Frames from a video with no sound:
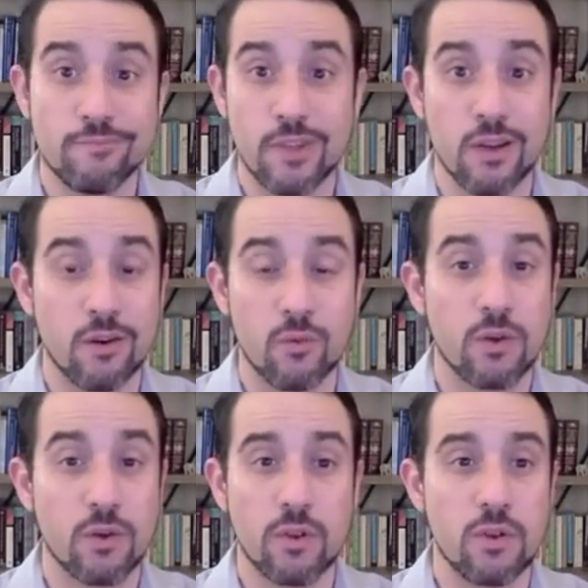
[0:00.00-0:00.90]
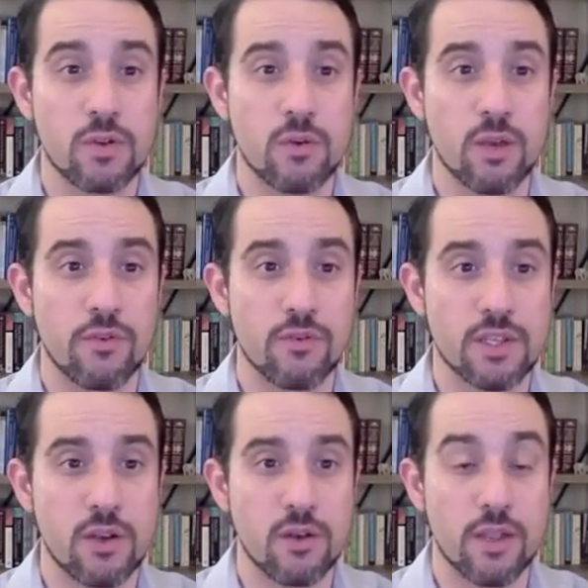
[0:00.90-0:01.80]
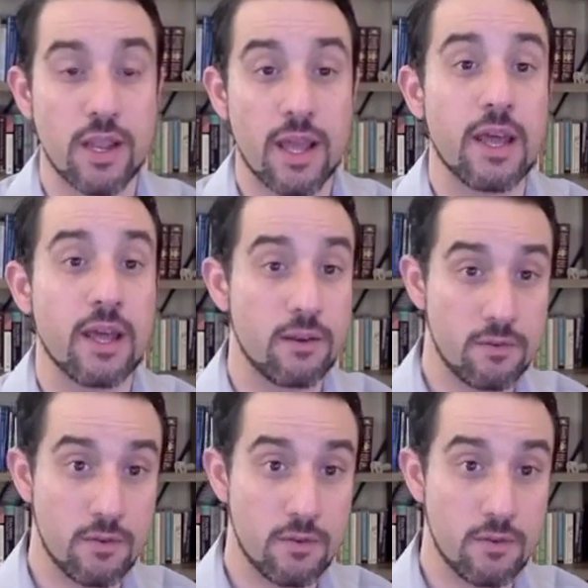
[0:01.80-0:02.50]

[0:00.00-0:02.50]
and using whatever skill that I had.